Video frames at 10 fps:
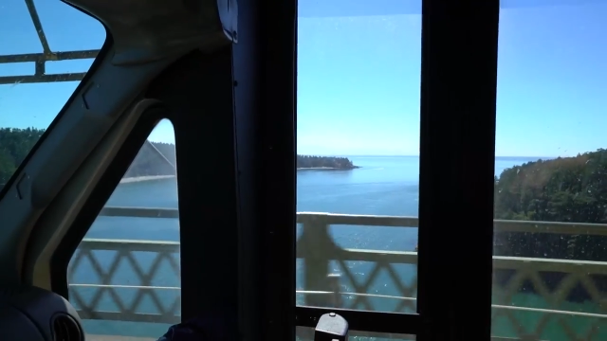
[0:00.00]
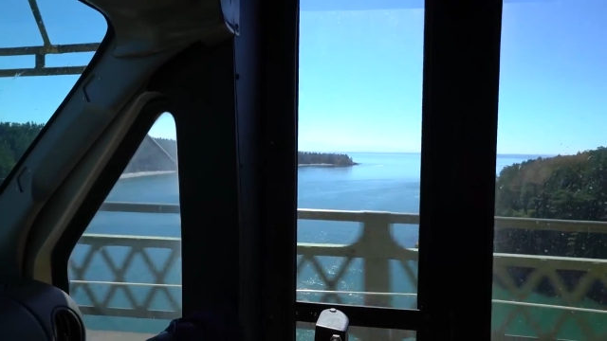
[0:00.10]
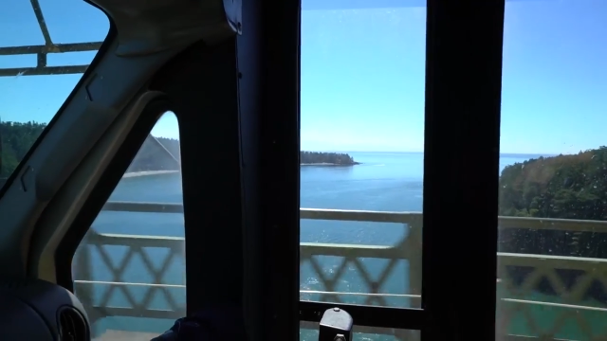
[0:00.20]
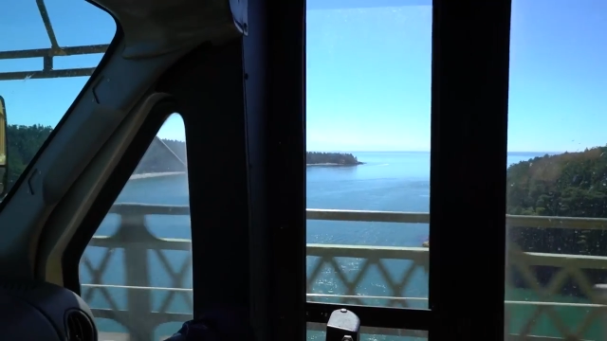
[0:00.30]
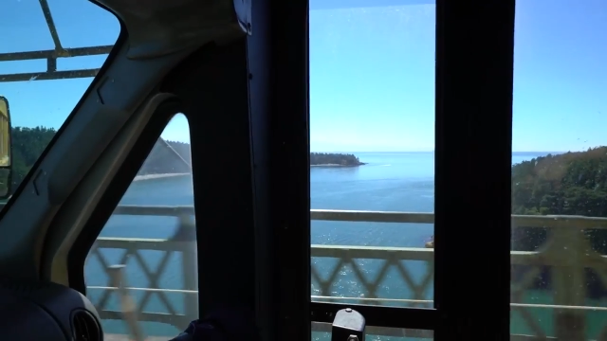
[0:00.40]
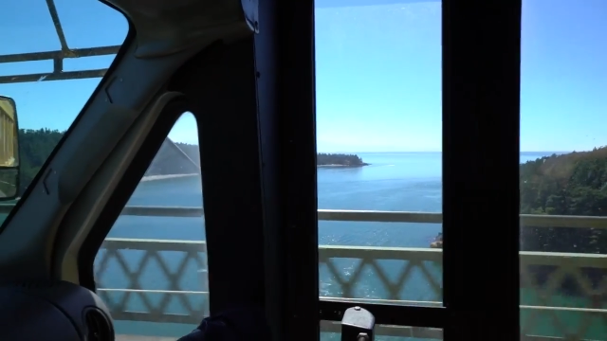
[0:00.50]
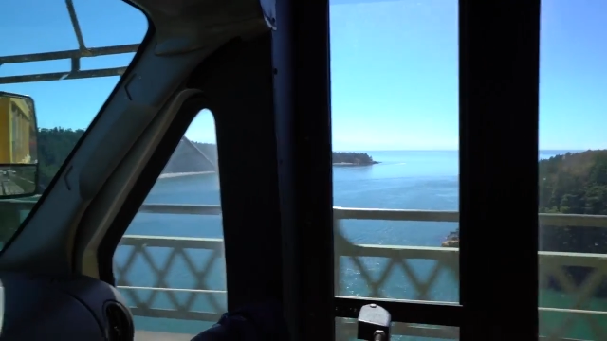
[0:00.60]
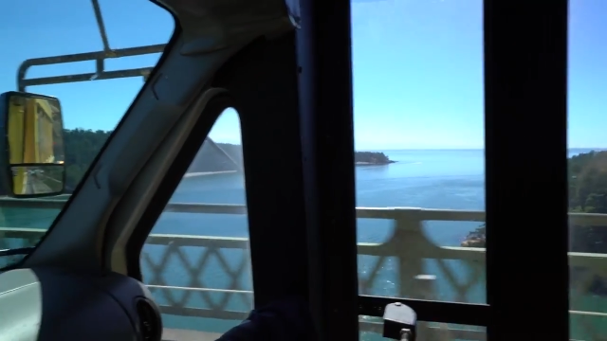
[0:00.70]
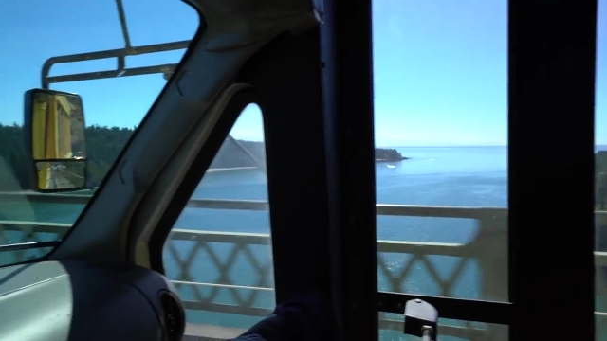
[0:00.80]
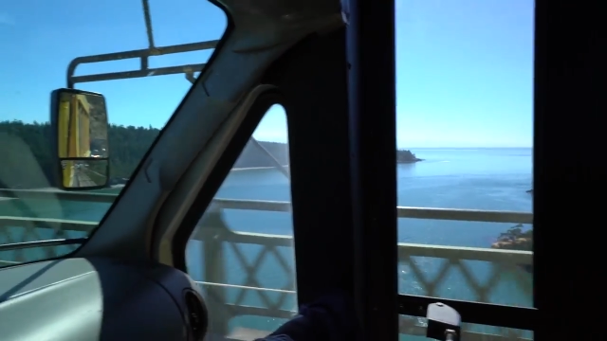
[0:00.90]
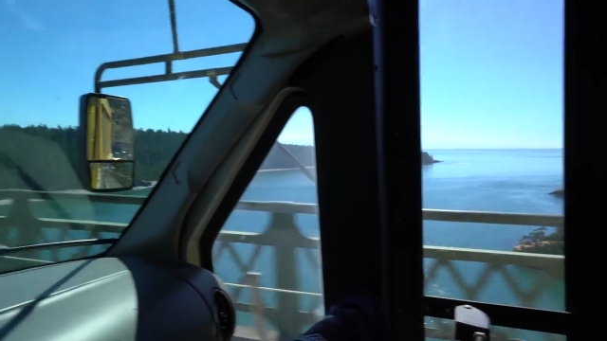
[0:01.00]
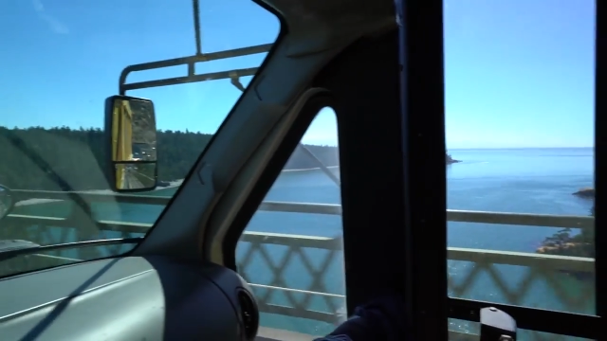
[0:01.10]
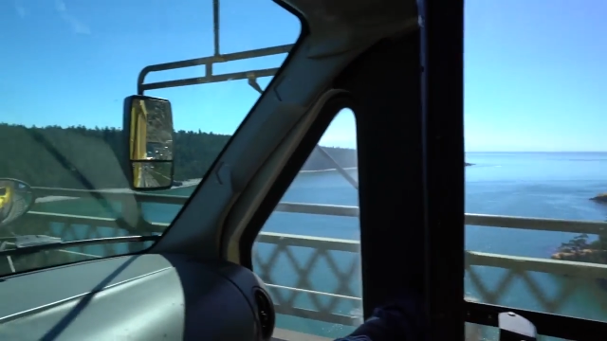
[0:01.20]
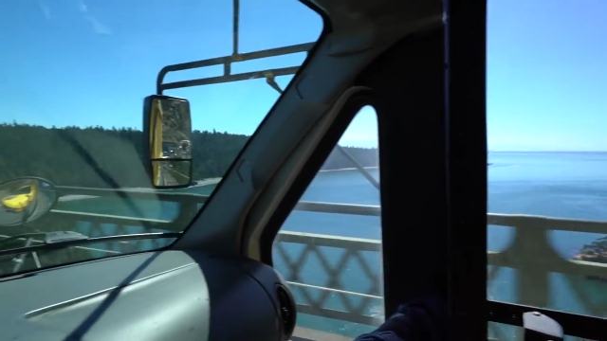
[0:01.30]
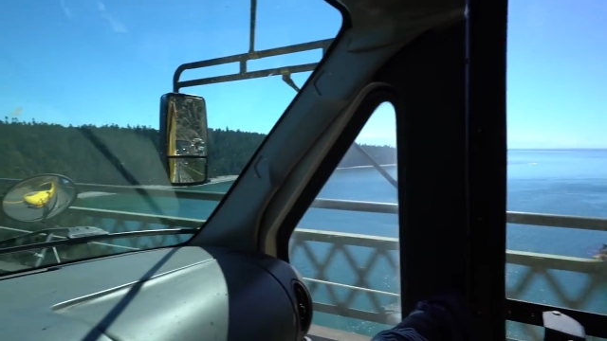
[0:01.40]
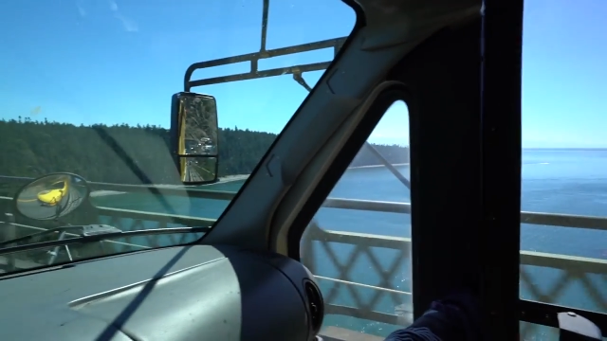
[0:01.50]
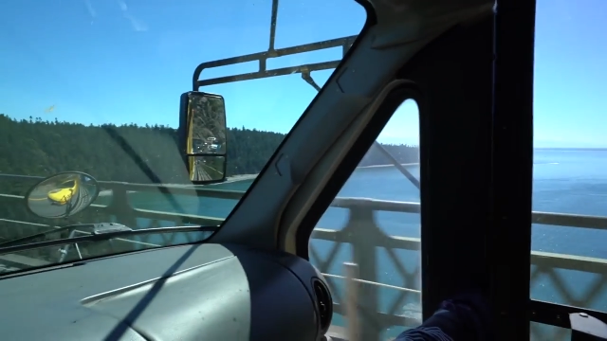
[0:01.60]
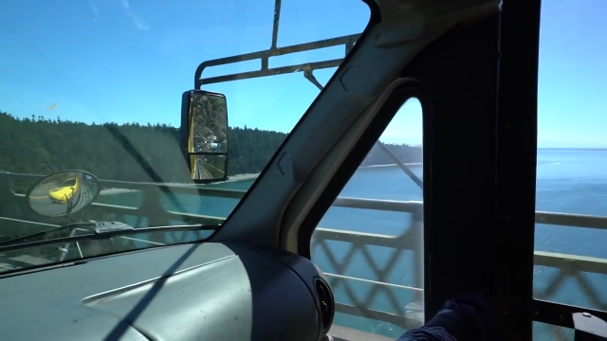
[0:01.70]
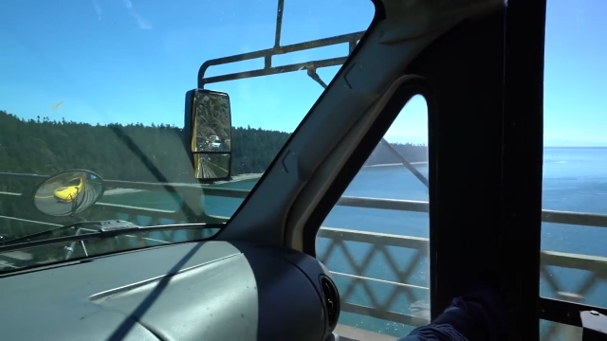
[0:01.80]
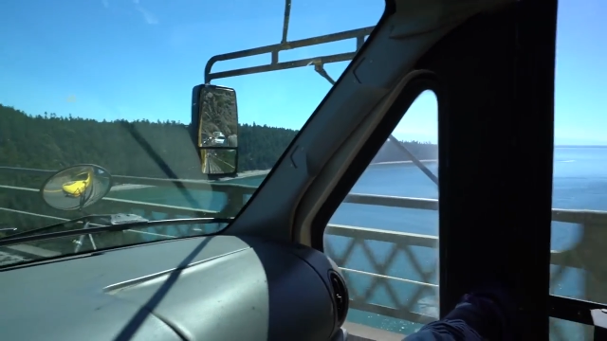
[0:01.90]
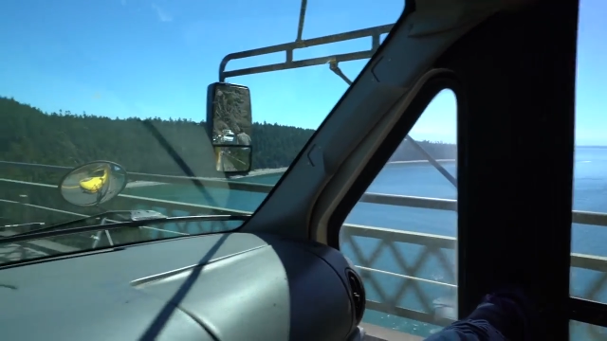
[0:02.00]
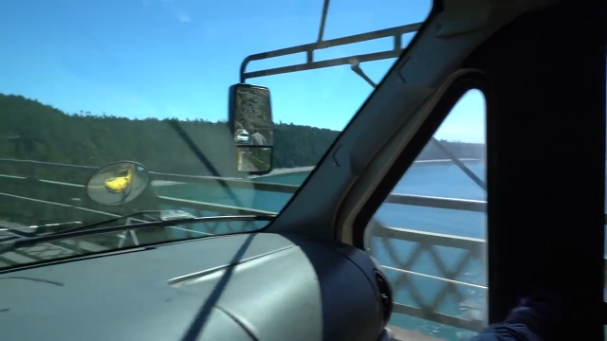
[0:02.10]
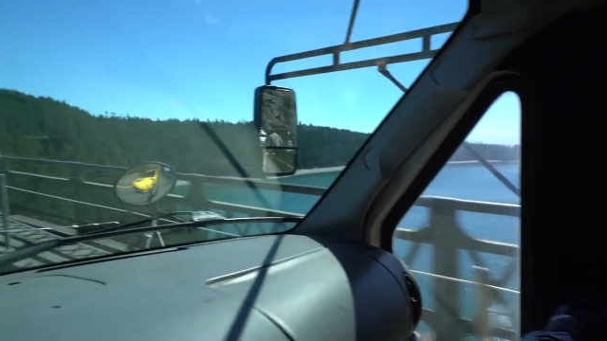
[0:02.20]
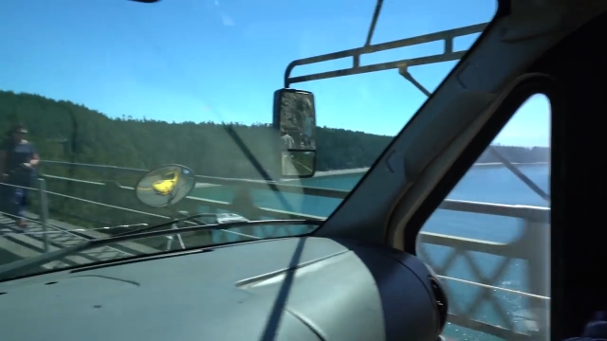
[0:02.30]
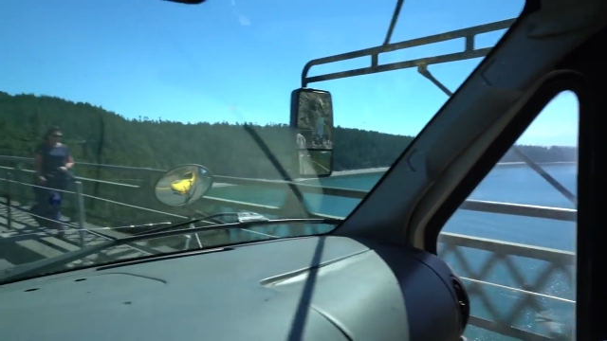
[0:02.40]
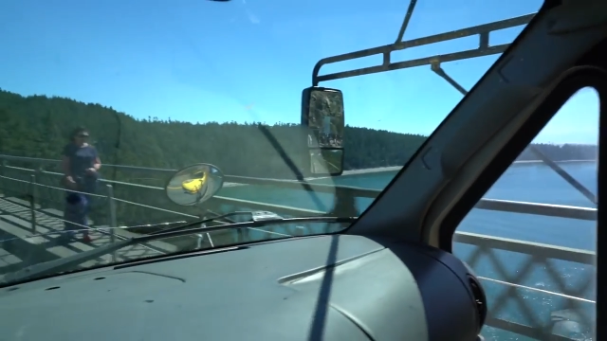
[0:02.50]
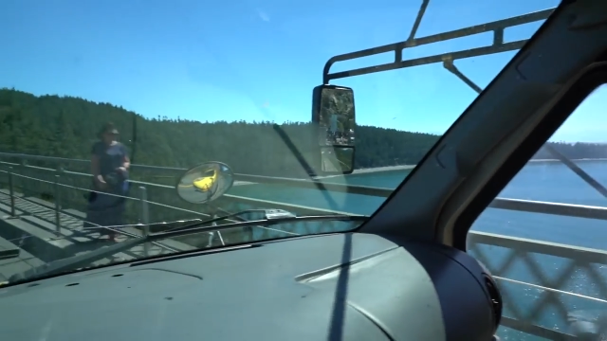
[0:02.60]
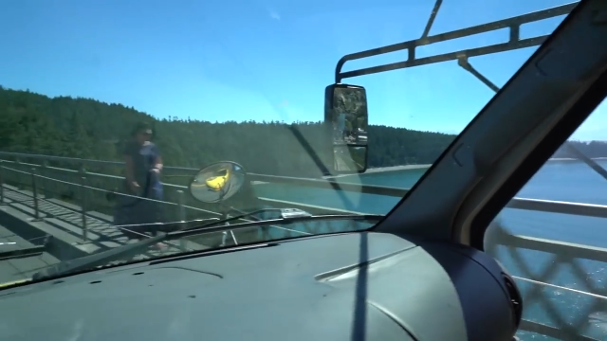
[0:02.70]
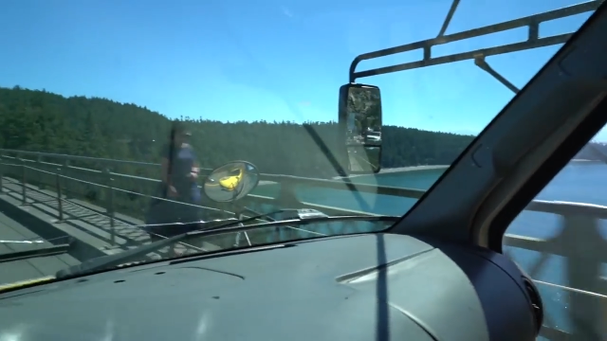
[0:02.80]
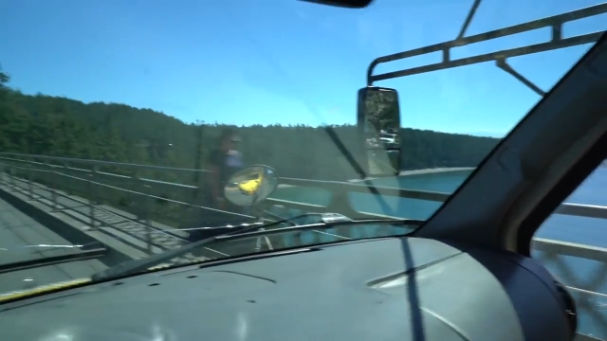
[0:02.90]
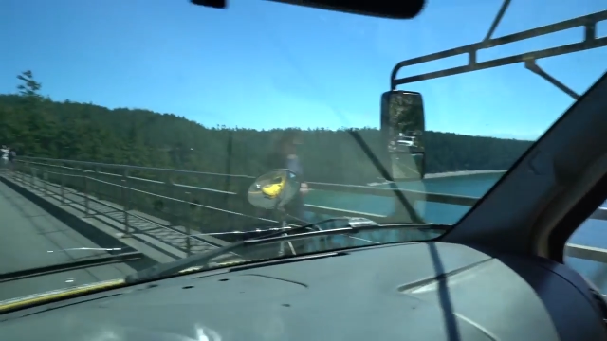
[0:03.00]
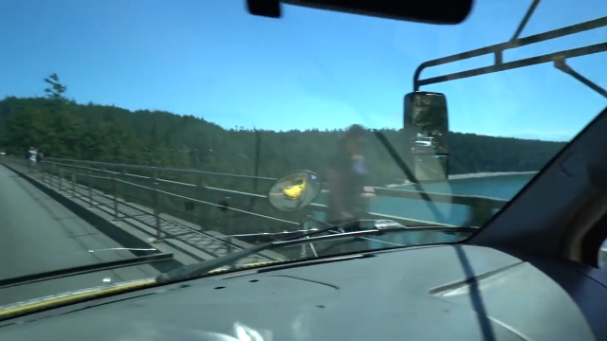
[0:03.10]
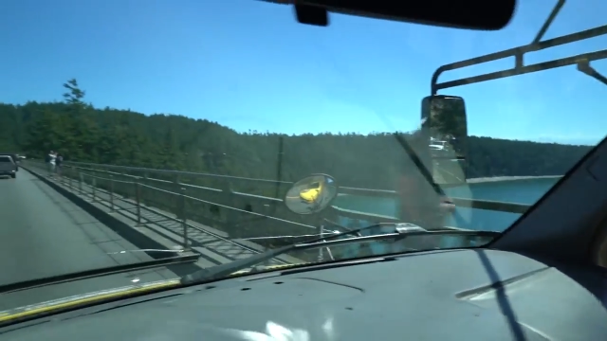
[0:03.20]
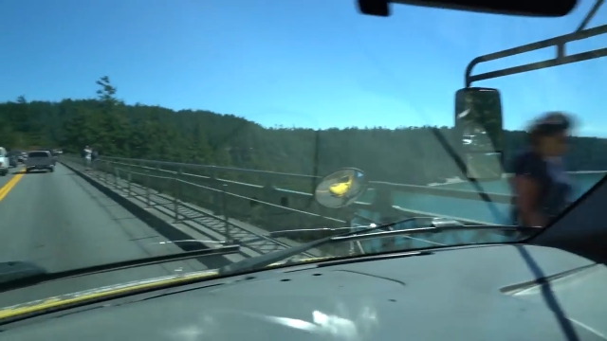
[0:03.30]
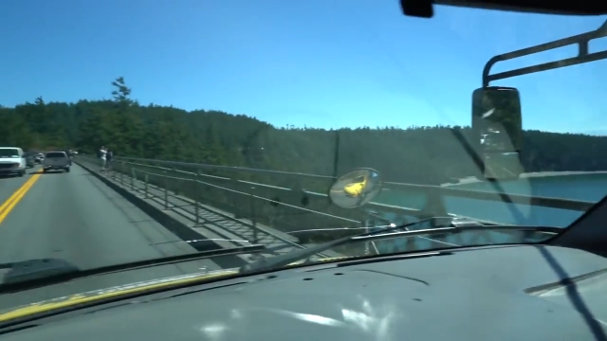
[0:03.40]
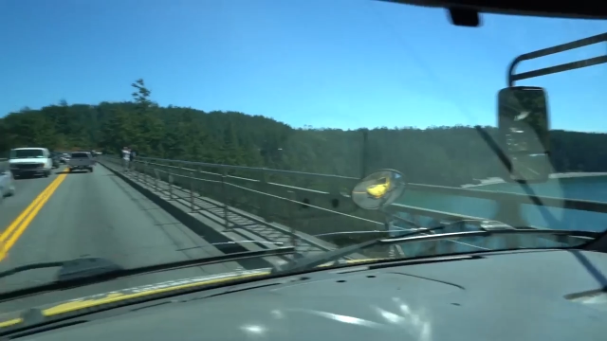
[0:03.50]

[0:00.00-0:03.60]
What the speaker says: (no speaker visible)